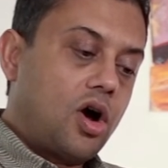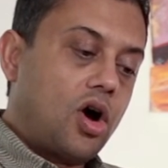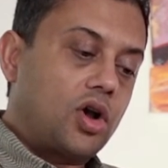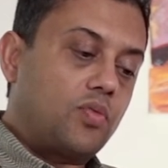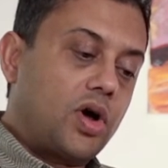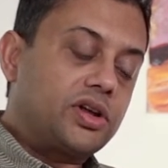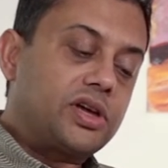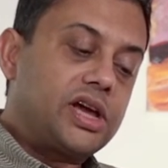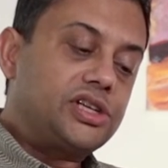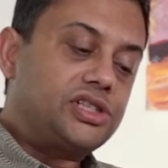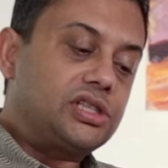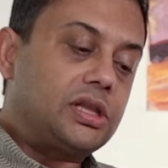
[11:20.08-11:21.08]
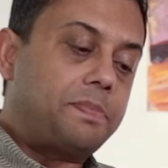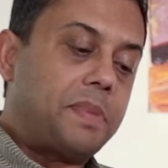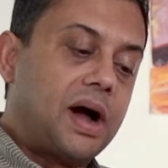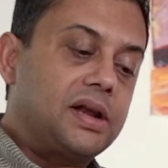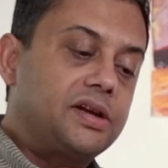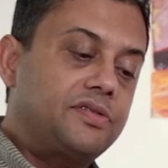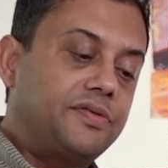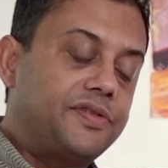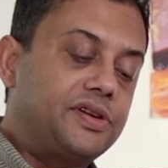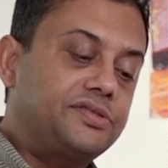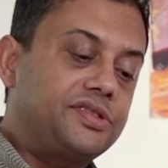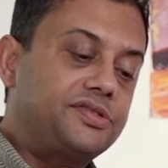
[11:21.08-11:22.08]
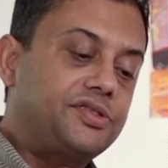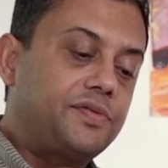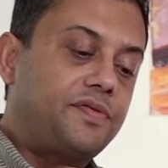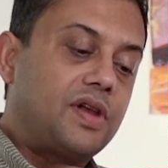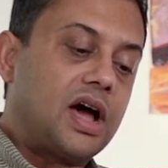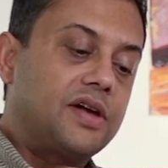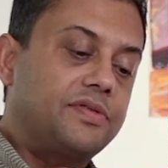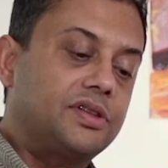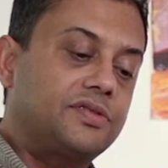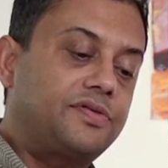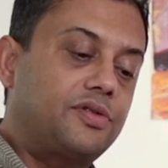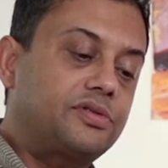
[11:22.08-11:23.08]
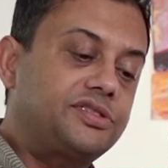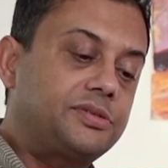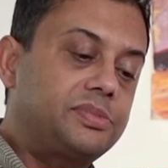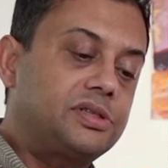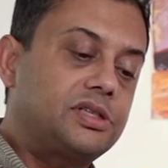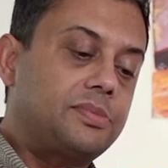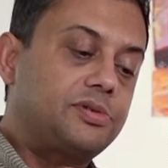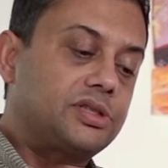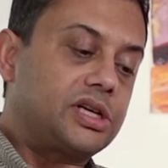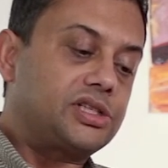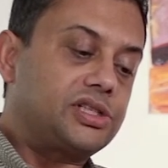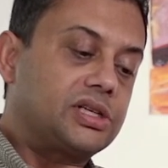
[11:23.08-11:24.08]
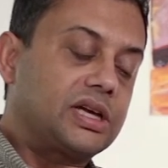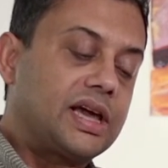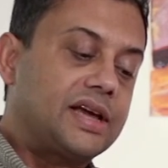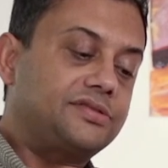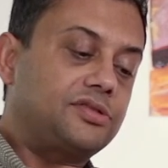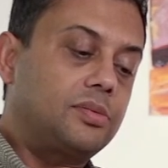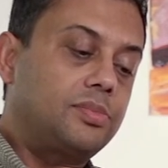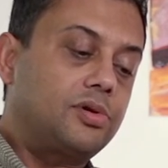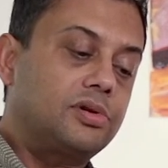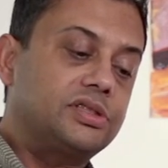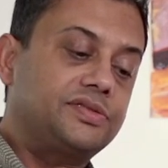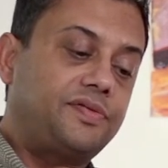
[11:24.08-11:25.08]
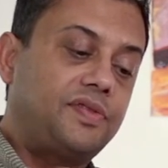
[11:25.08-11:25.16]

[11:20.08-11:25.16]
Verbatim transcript: On one occasion, the pilot refuses to fly with a forcible deportation case on board his